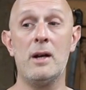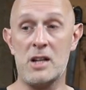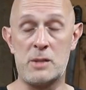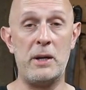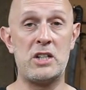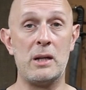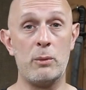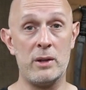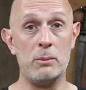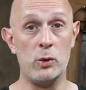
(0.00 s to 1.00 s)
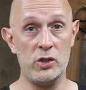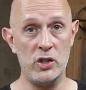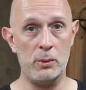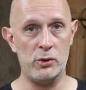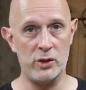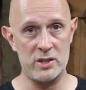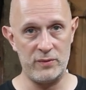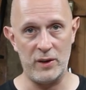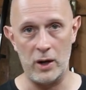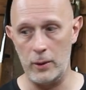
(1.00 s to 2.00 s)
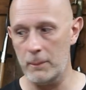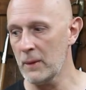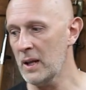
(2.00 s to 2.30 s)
especially with a more numerous foe,